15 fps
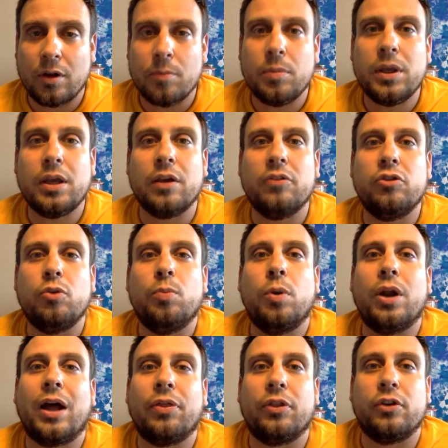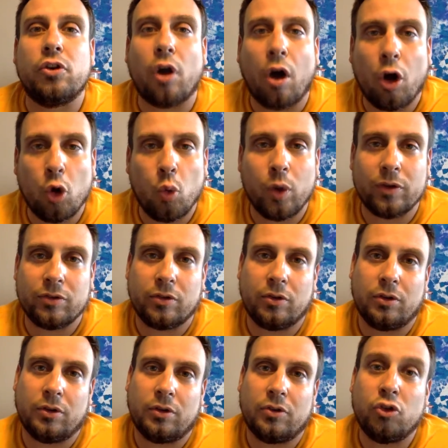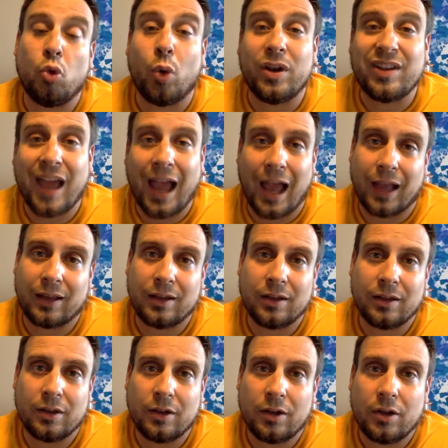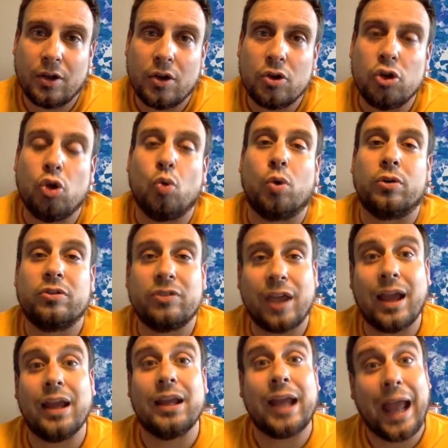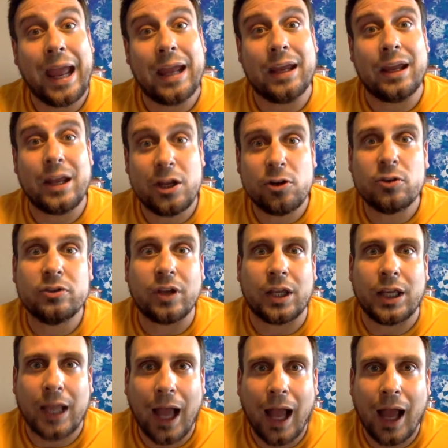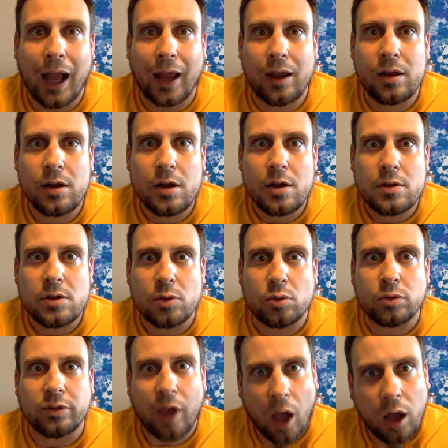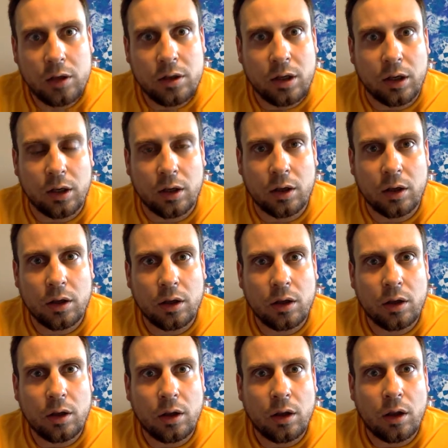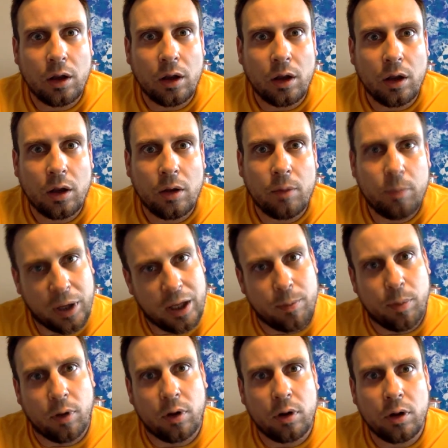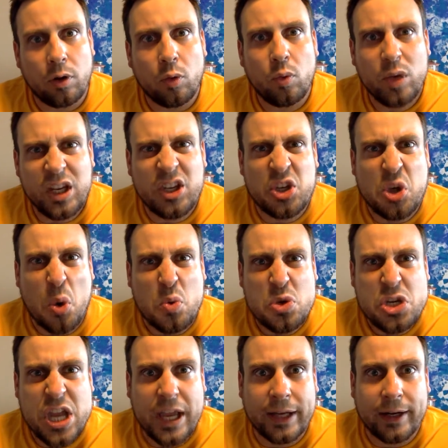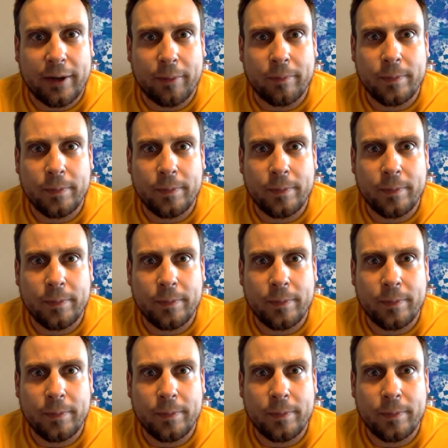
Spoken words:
because you put out the dog whistle to attack. You were saying, hey, here's a guy that was hunting people. We need to go get him.